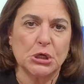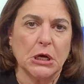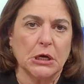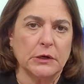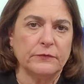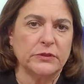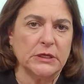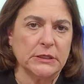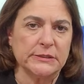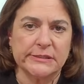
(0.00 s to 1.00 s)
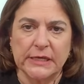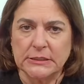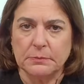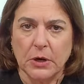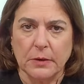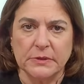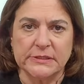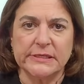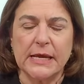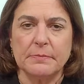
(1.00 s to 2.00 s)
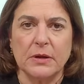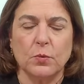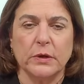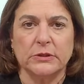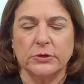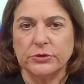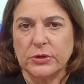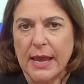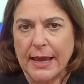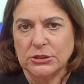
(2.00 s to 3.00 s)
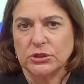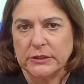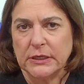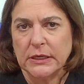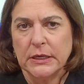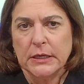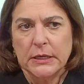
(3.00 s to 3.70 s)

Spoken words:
of the State Department statement, what they're actually